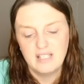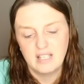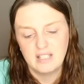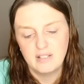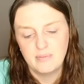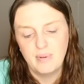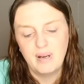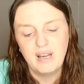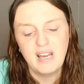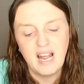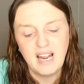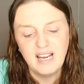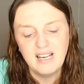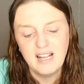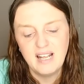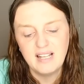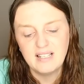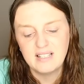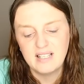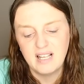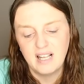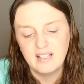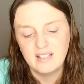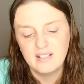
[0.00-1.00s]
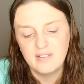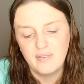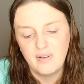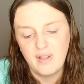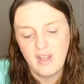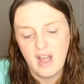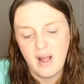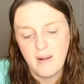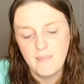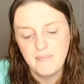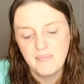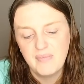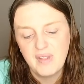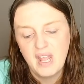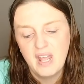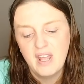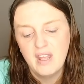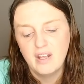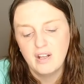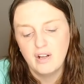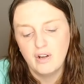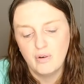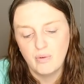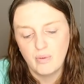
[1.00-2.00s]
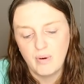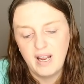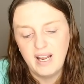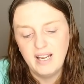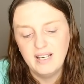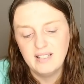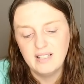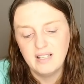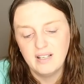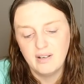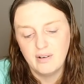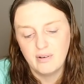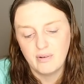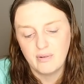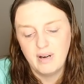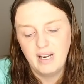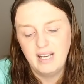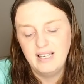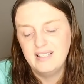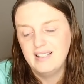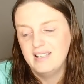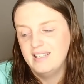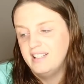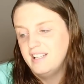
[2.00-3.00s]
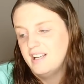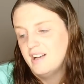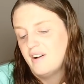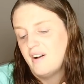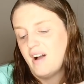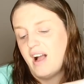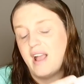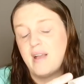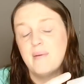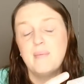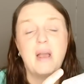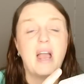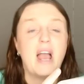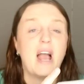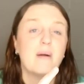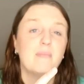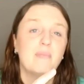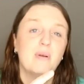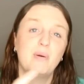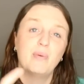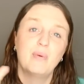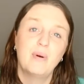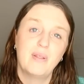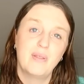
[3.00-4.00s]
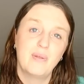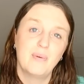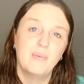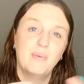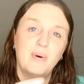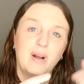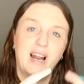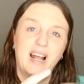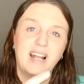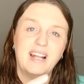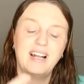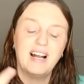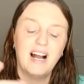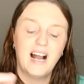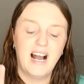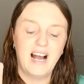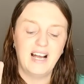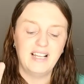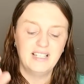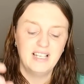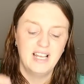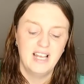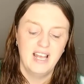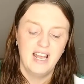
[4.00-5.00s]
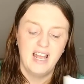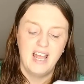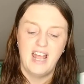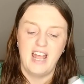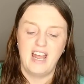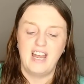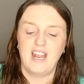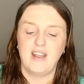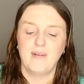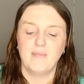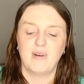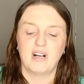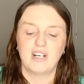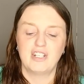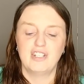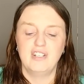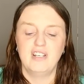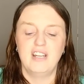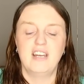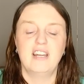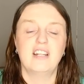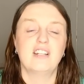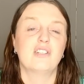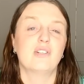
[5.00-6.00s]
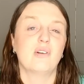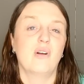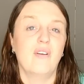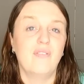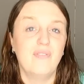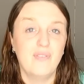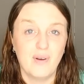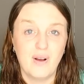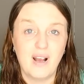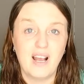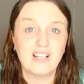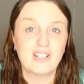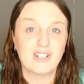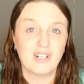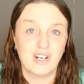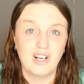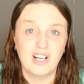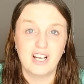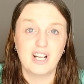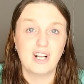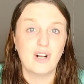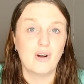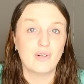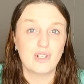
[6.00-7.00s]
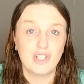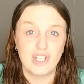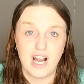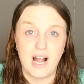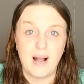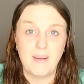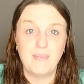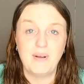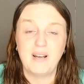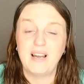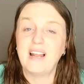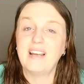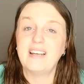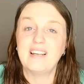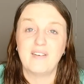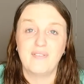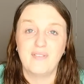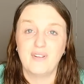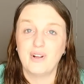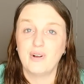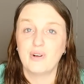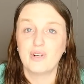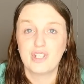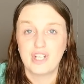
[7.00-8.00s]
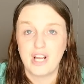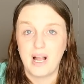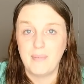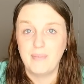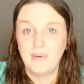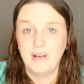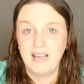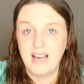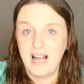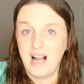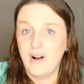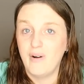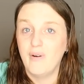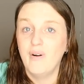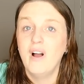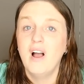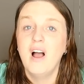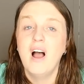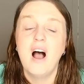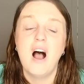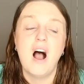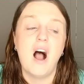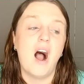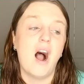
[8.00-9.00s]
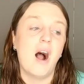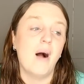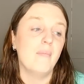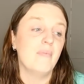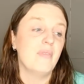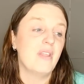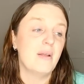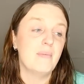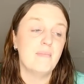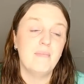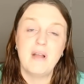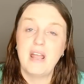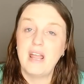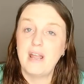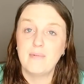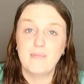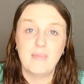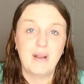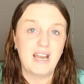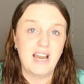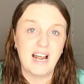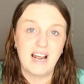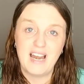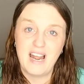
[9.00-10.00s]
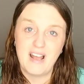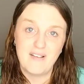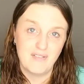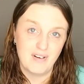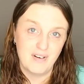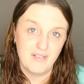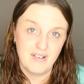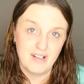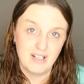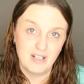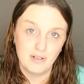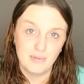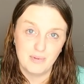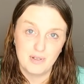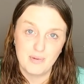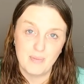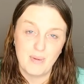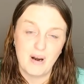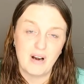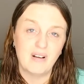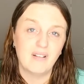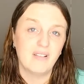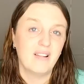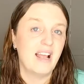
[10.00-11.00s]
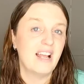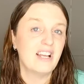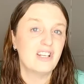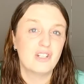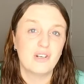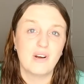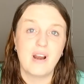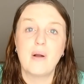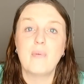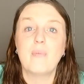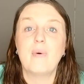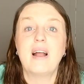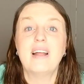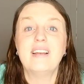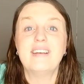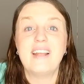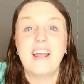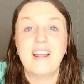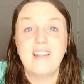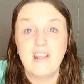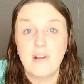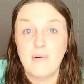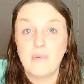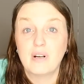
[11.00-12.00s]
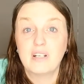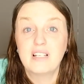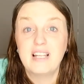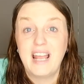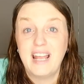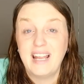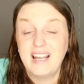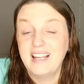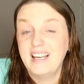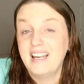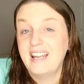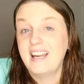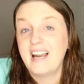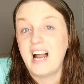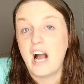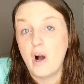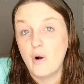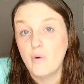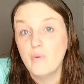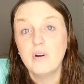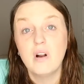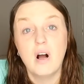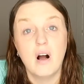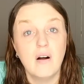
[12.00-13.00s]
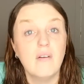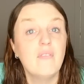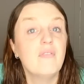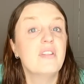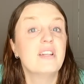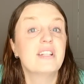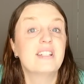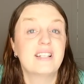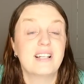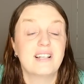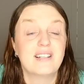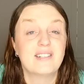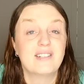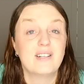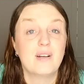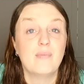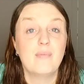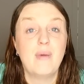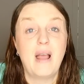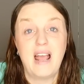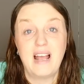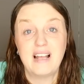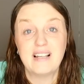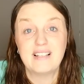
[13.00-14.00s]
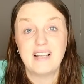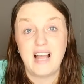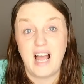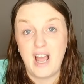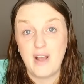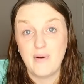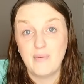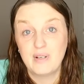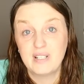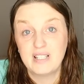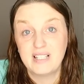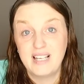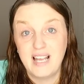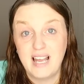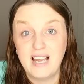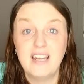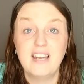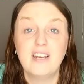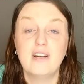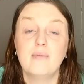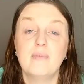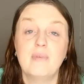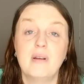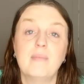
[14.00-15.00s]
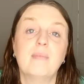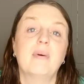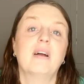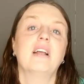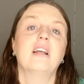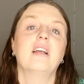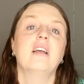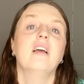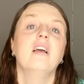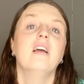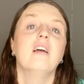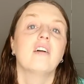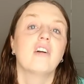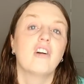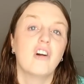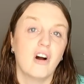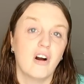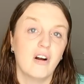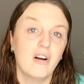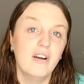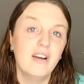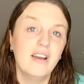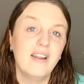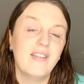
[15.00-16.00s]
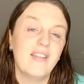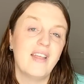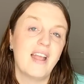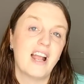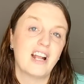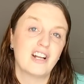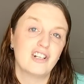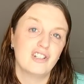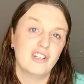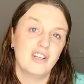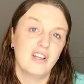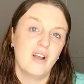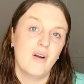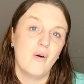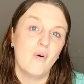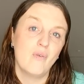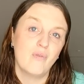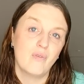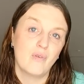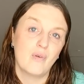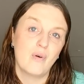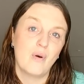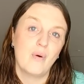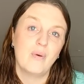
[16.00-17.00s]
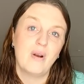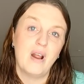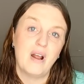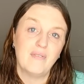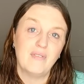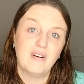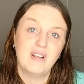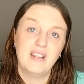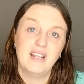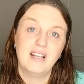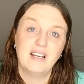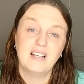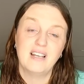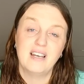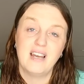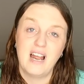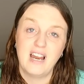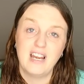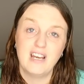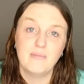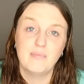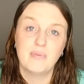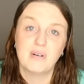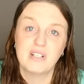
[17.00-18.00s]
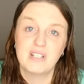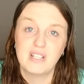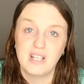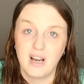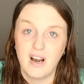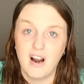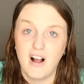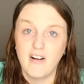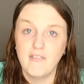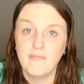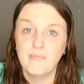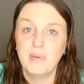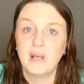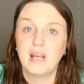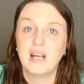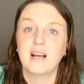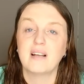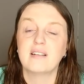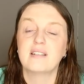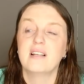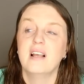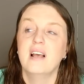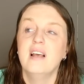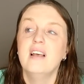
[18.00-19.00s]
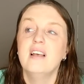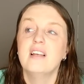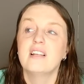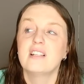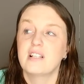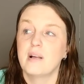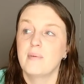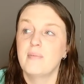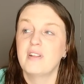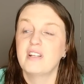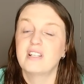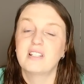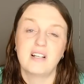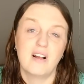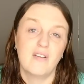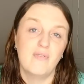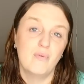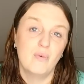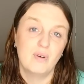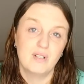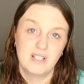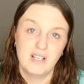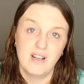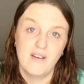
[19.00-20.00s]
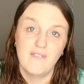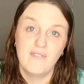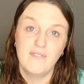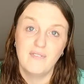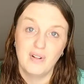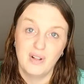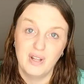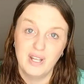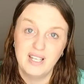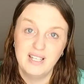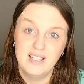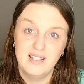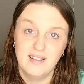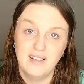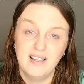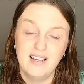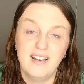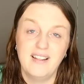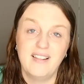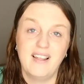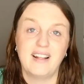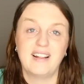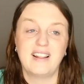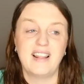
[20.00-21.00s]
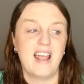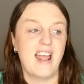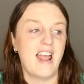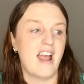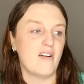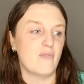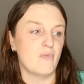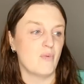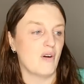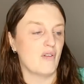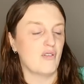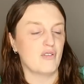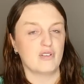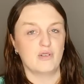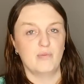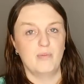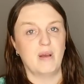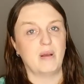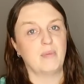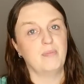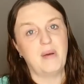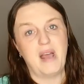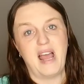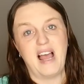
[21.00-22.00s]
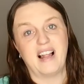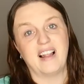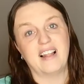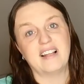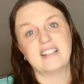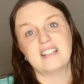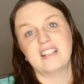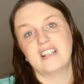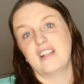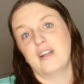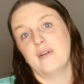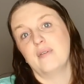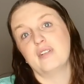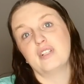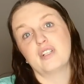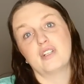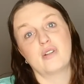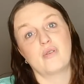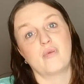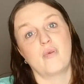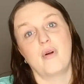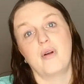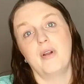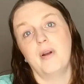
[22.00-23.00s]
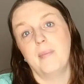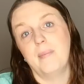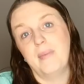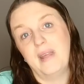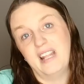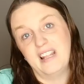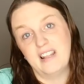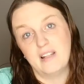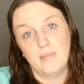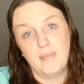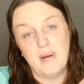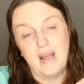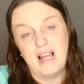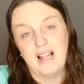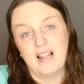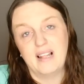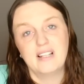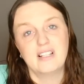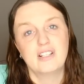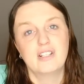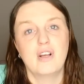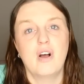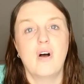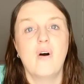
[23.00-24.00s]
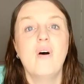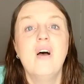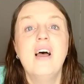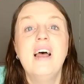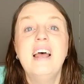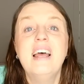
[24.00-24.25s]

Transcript: cents, but 98 cents for that great, great deal. I am happy with what I got any much needed. So if you guys are gonna go shopping, I definitely go shopping now. Um, they may or may not have it available tomorrow. Last year I went and they were taking it out of the system as I was getting them in my cart and they actually overrode everything to 90% off because some of the stuff wasn't fully deleted. Like they had one of those big pallets and they were just throwing them in the pallet. So